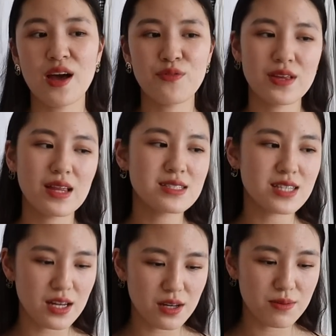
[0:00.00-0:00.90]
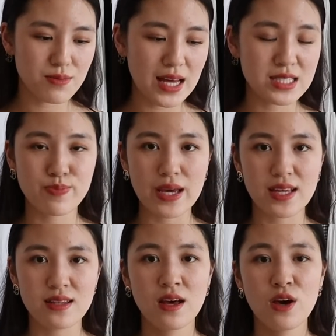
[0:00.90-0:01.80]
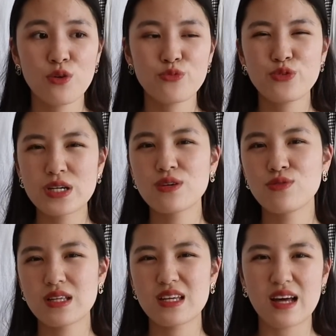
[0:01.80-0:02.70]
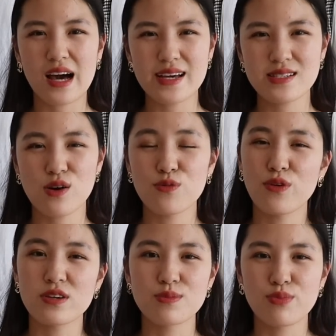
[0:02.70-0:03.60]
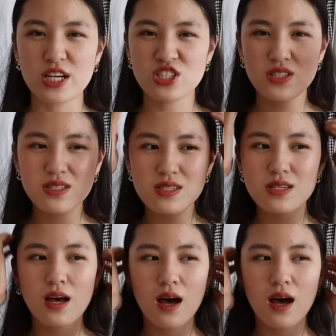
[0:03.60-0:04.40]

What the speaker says: I think their denim has been really, really nice on first impressions.